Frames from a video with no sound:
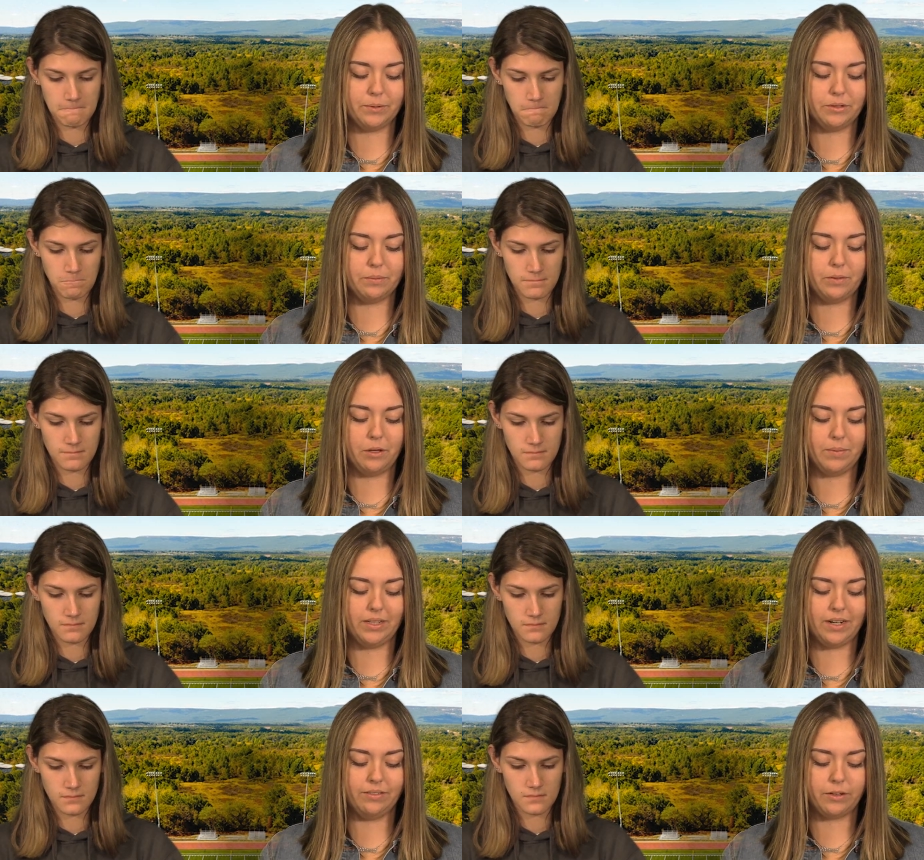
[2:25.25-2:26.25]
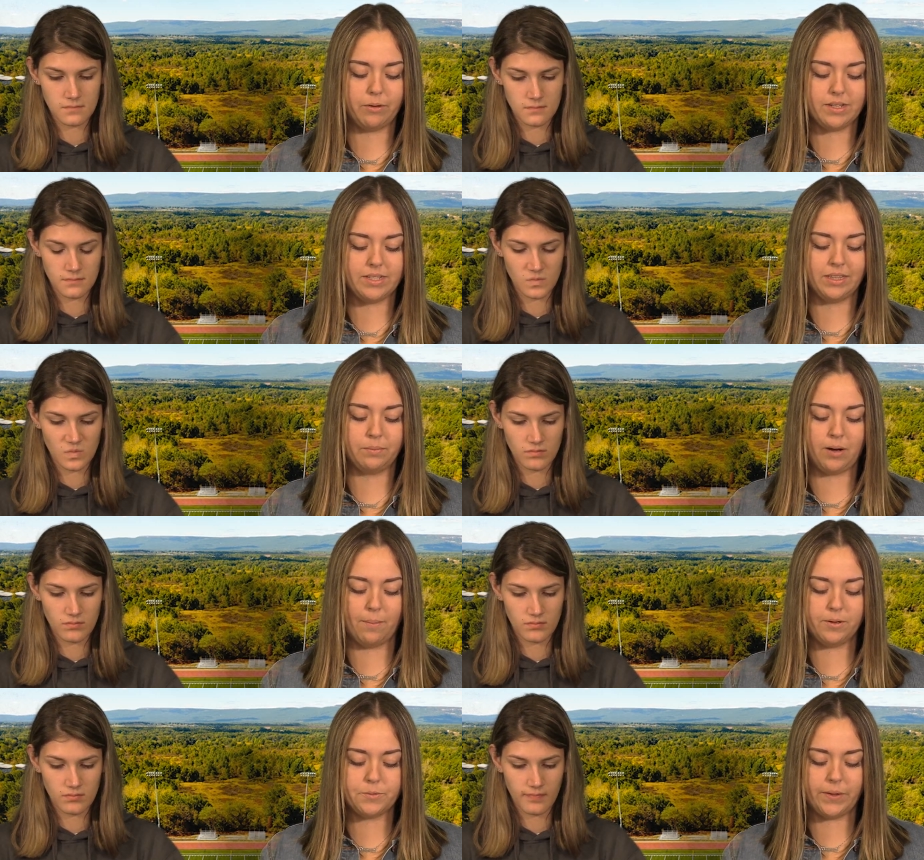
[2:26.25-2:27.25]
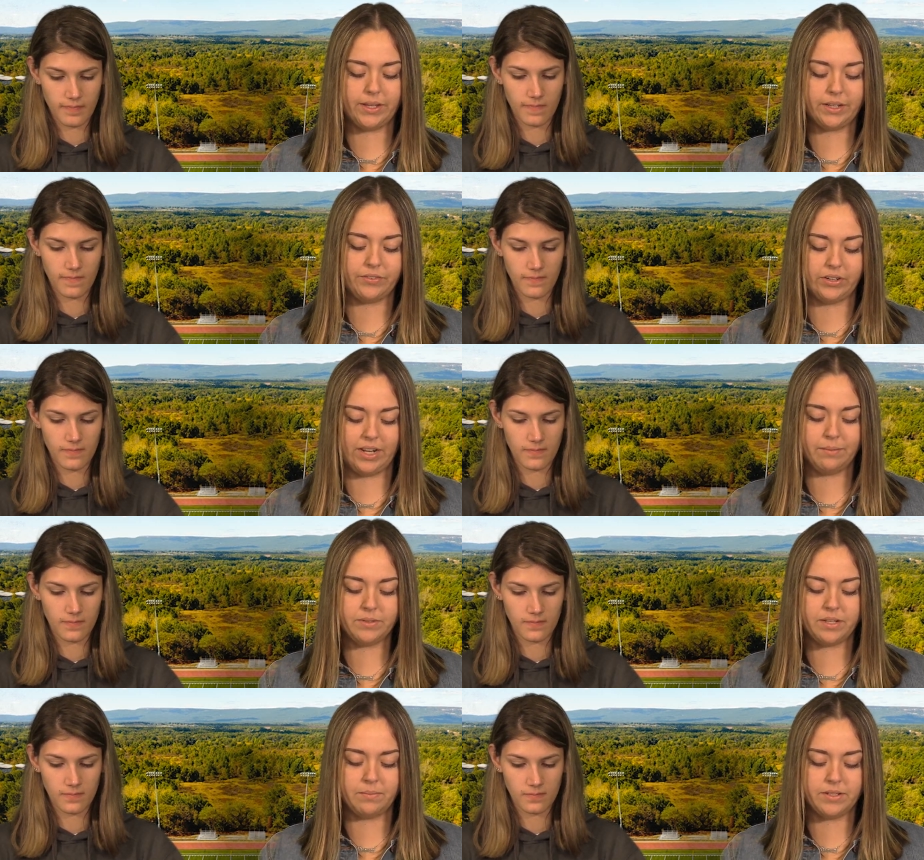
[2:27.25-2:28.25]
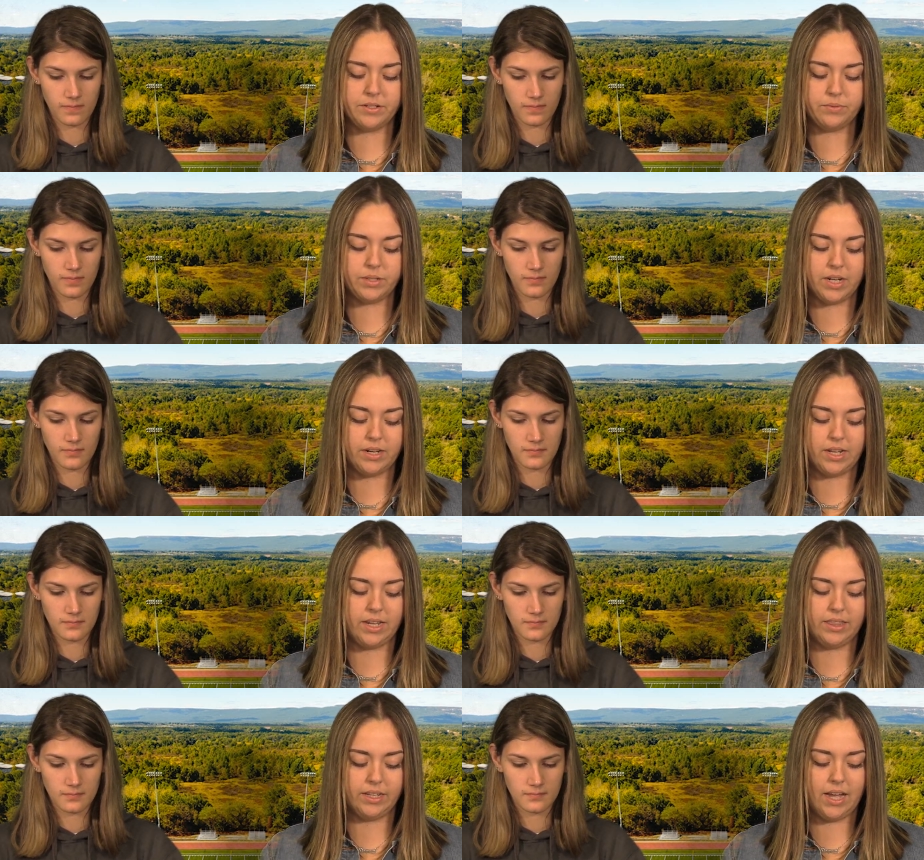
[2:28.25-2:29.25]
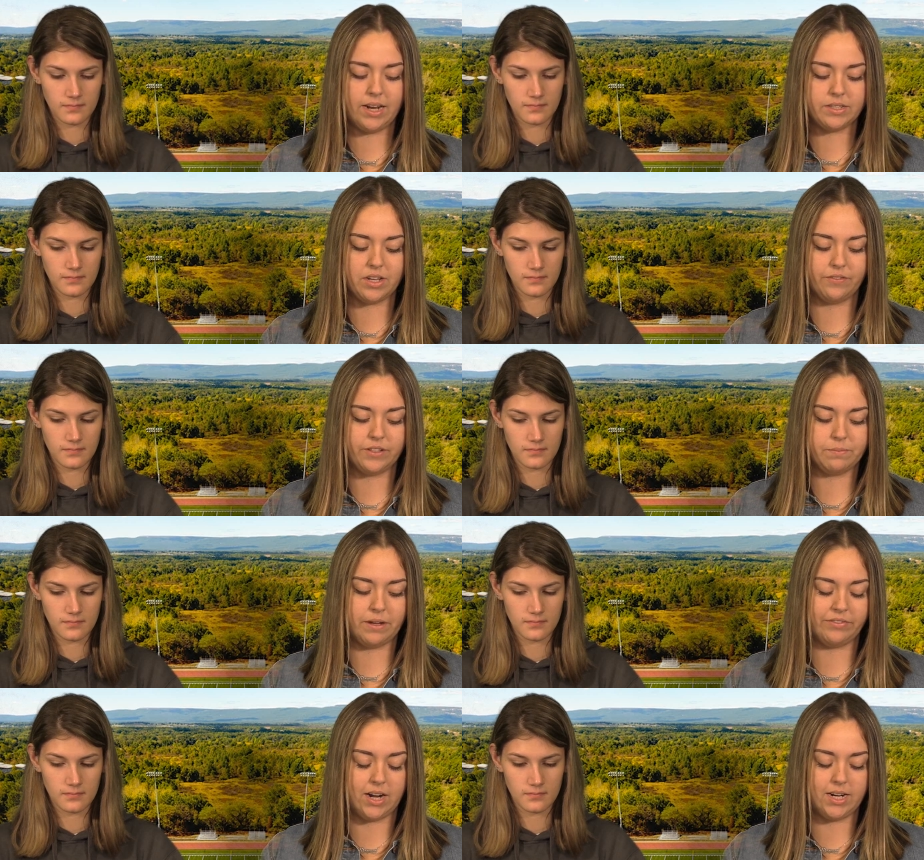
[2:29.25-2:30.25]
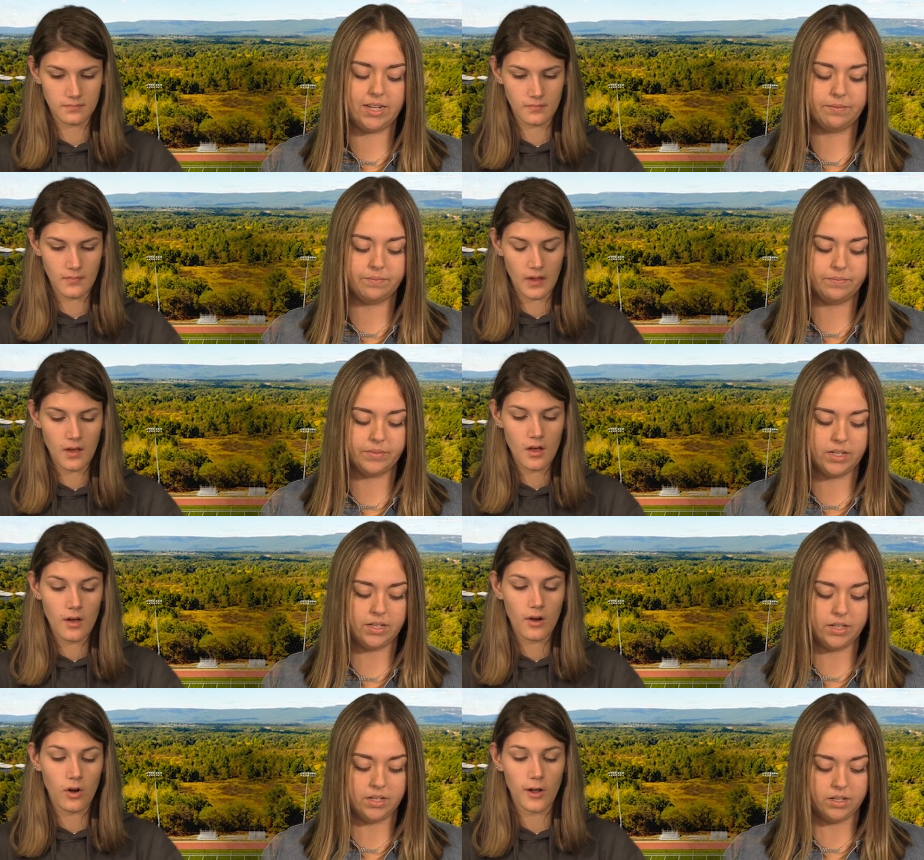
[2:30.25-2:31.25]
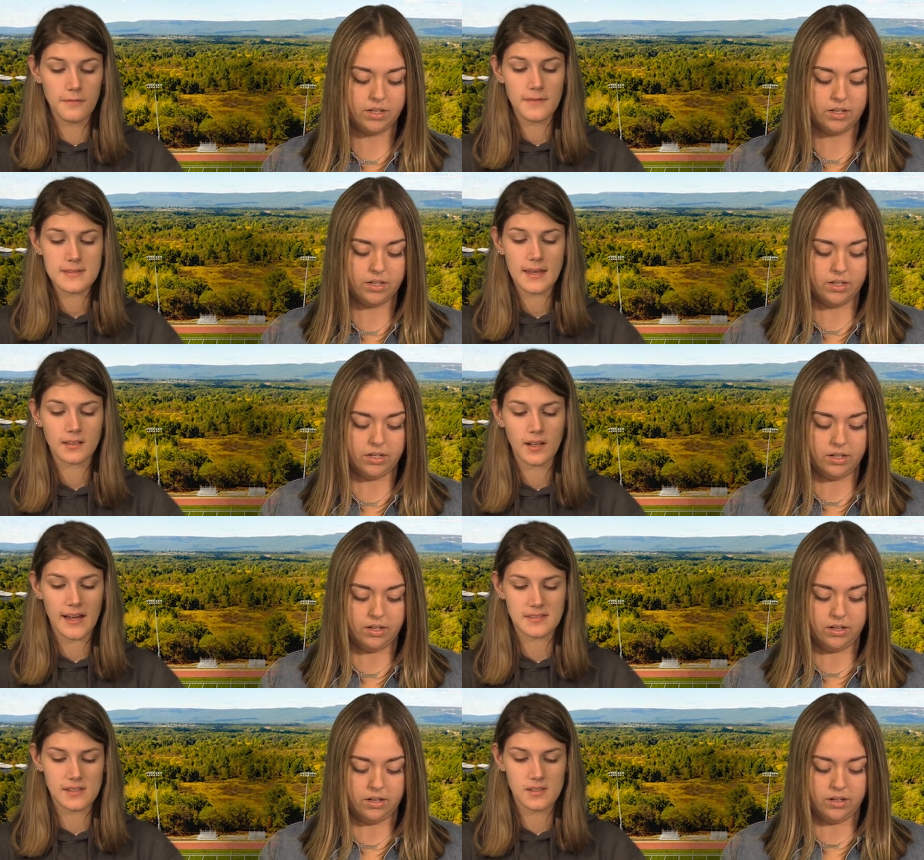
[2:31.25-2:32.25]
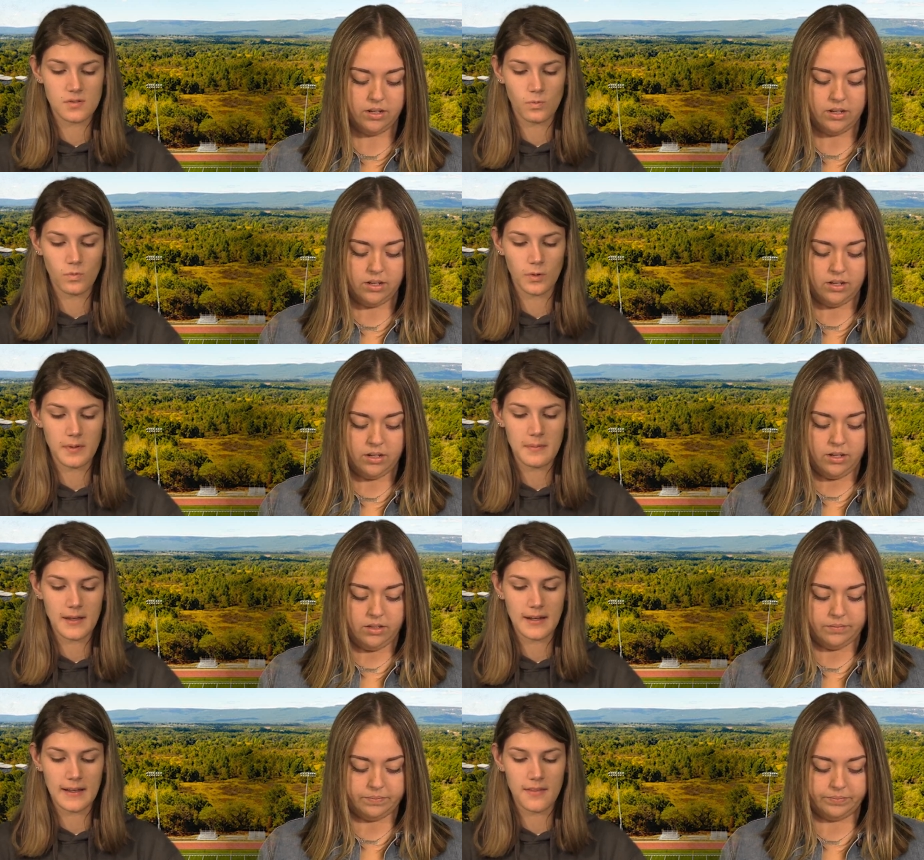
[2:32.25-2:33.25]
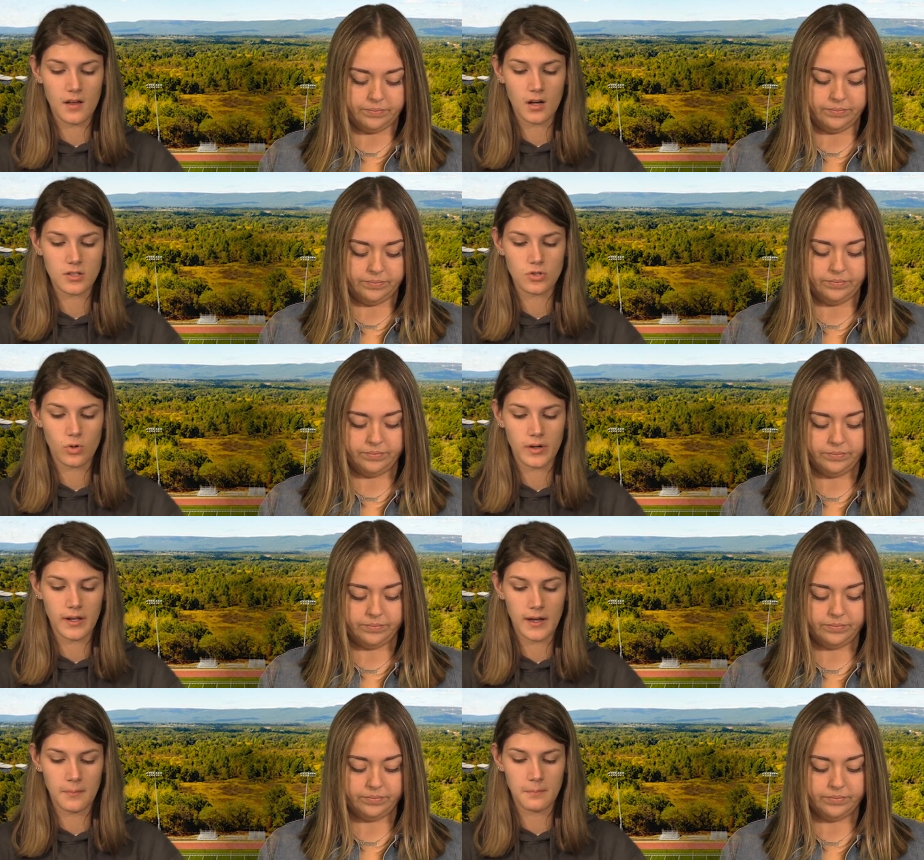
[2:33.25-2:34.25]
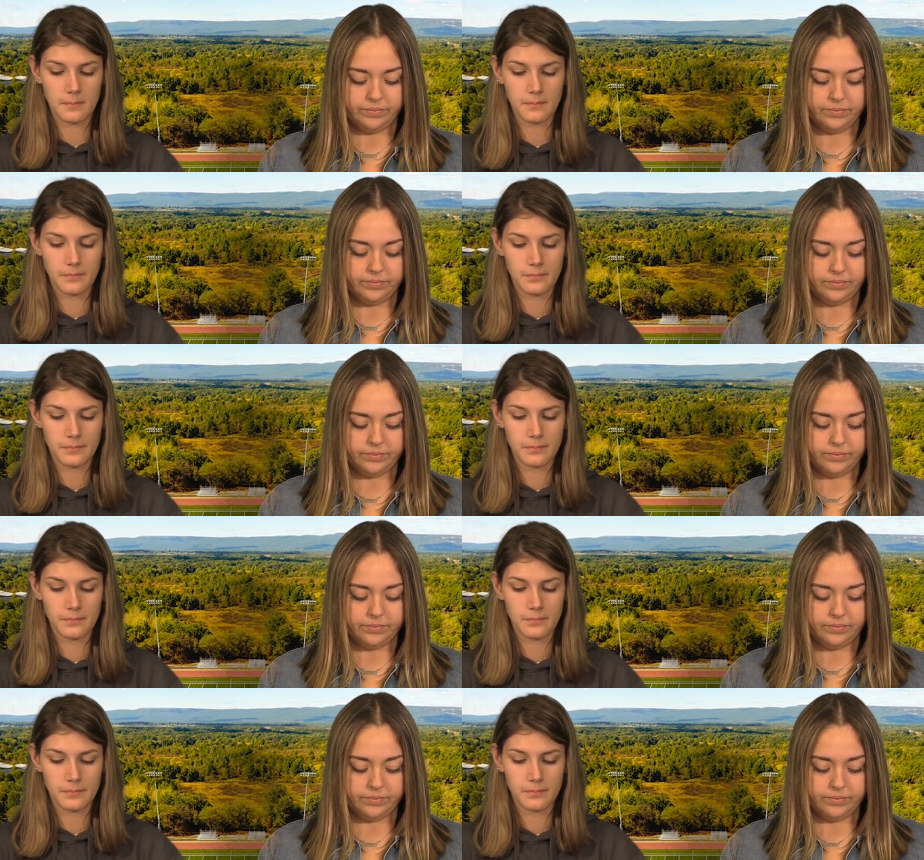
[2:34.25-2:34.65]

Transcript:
Speaker 1: blue diploma letter requesting the proper spelling of your name to Mrs. Rotunda in the guidance office by Friday.
Speaker 2: All phys ed classes will be meeting in the auditorium